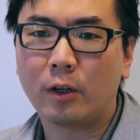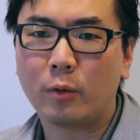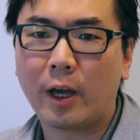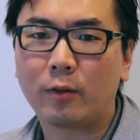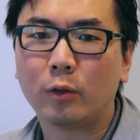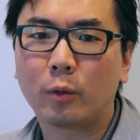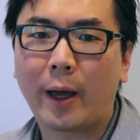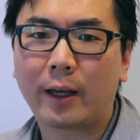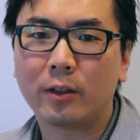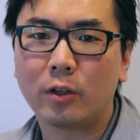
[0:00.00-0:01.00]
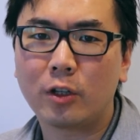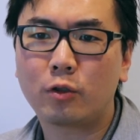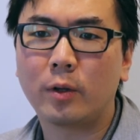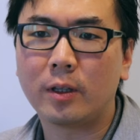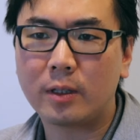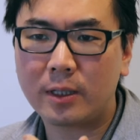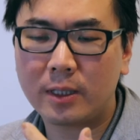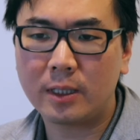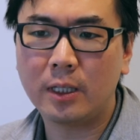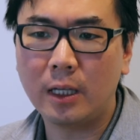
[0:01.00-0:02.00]
we have to look back into history and
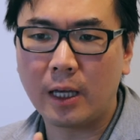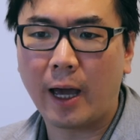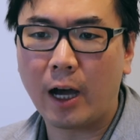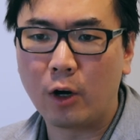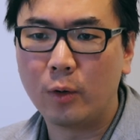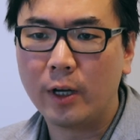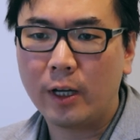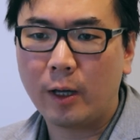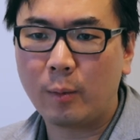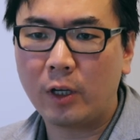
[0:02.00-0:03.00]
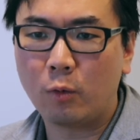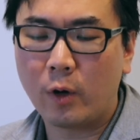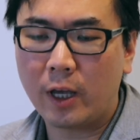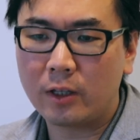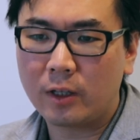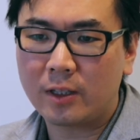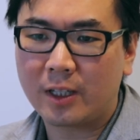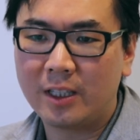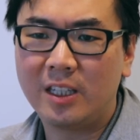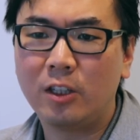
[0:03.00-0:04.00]
see how, in many ways,
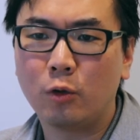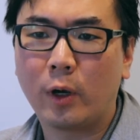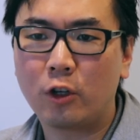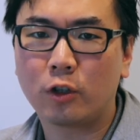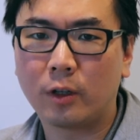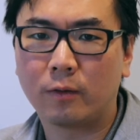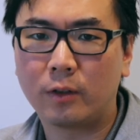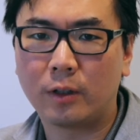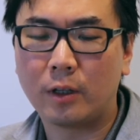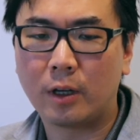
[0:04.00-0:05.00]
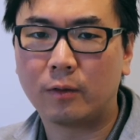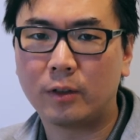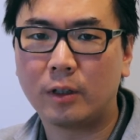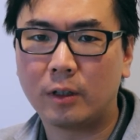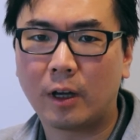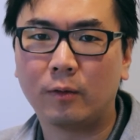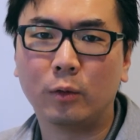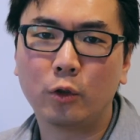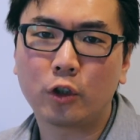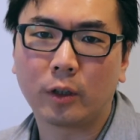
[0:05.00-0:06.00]
it's a continuation of the
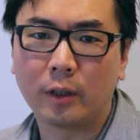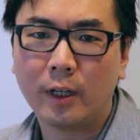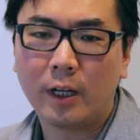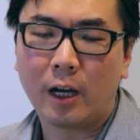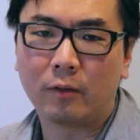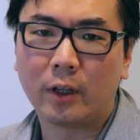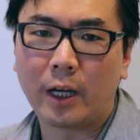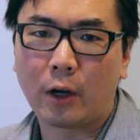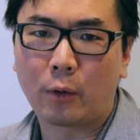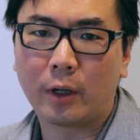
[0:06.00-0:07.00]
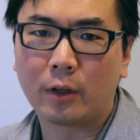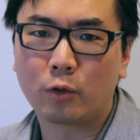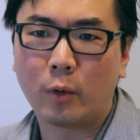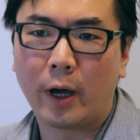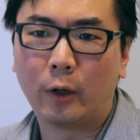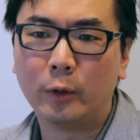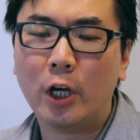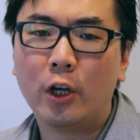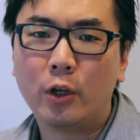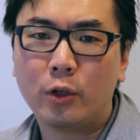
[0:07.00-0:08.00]
evolution of the area as well.
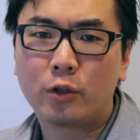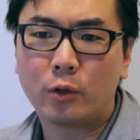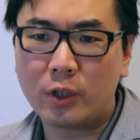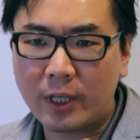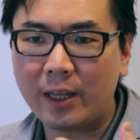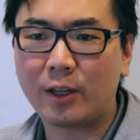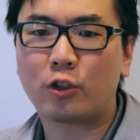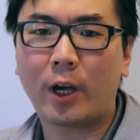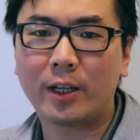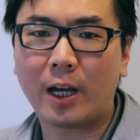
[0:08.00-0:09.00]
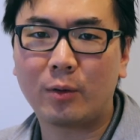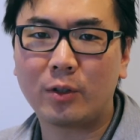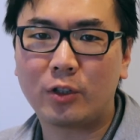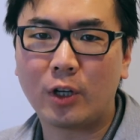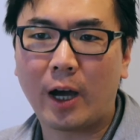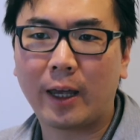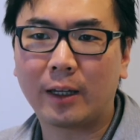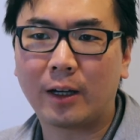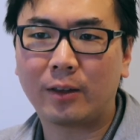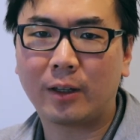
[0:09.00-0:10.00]
So to say that Chinatown is
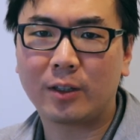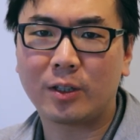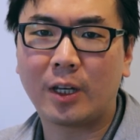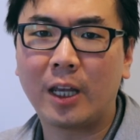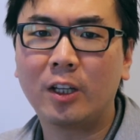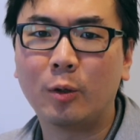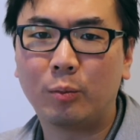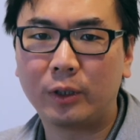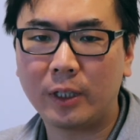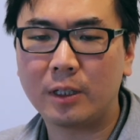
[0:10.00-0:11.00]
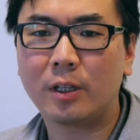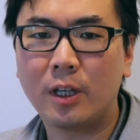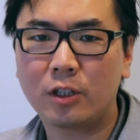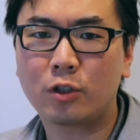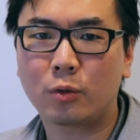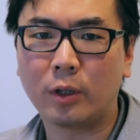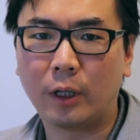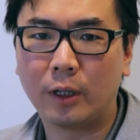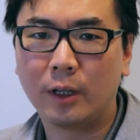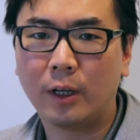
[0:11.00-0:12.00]
dying, I think, is an incomplete
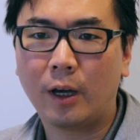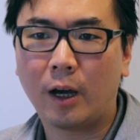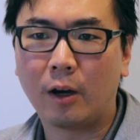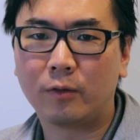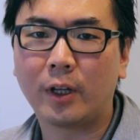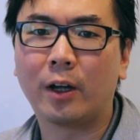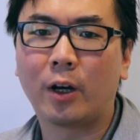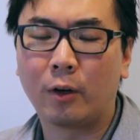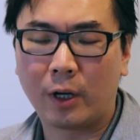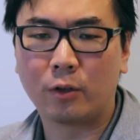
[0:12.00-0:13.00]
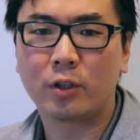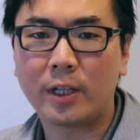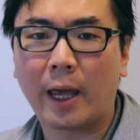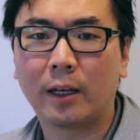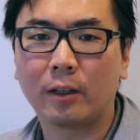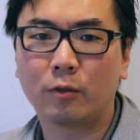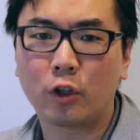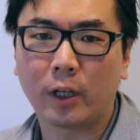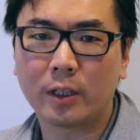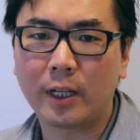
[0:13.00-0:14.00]
history of our understanding of
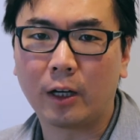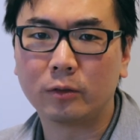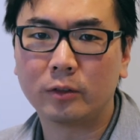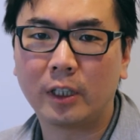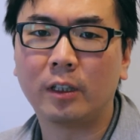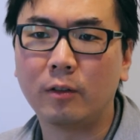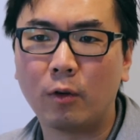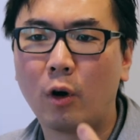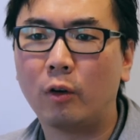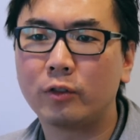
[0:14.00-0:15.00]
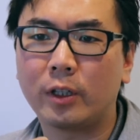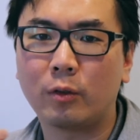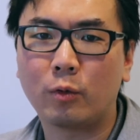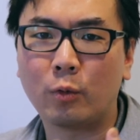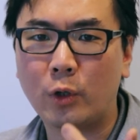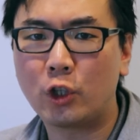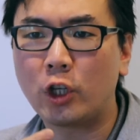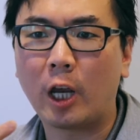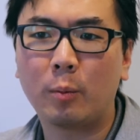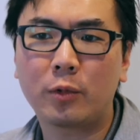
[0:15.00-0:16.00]
Chinatown. It evolves and it
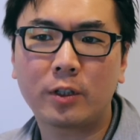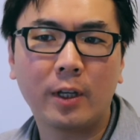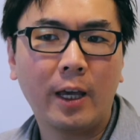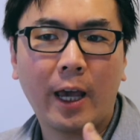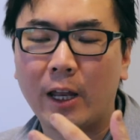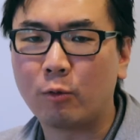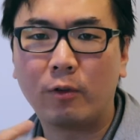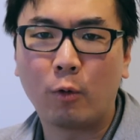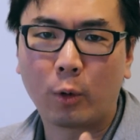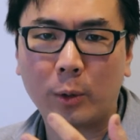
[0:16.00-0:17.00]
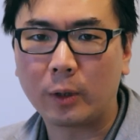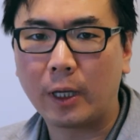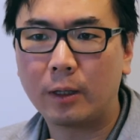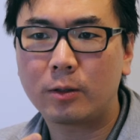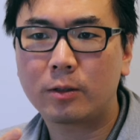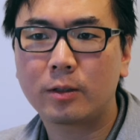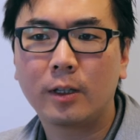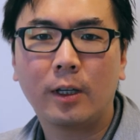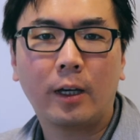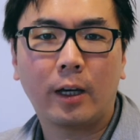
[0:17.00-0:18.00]
reshapes and
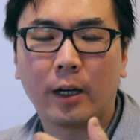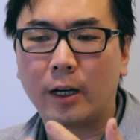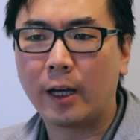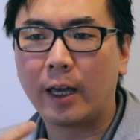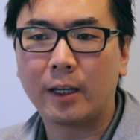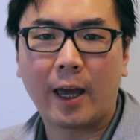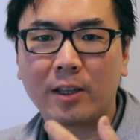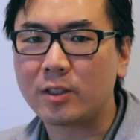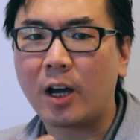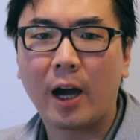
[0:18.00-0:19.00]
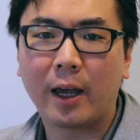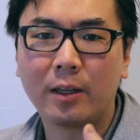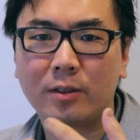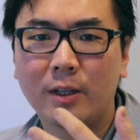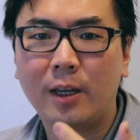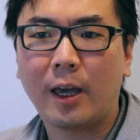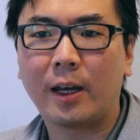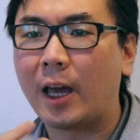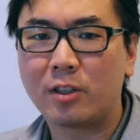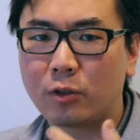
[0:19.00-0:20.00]
reformulates, and it has its highs
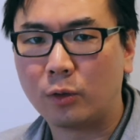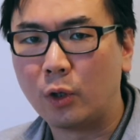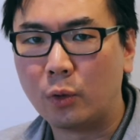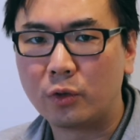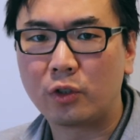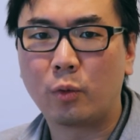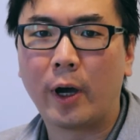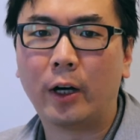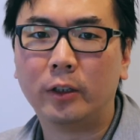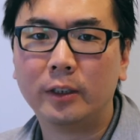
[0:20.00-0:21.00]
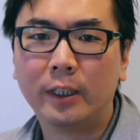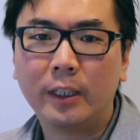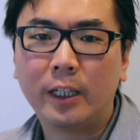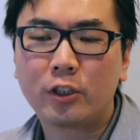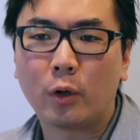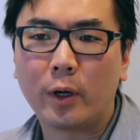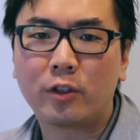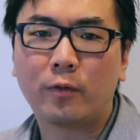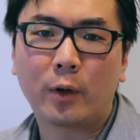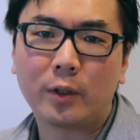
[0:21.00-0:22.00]
and has its lows as well. So
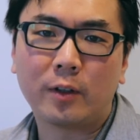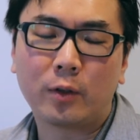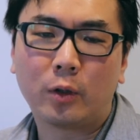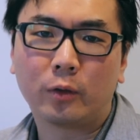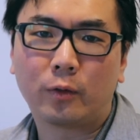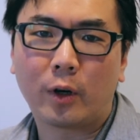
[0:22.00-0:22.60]
it's very difficult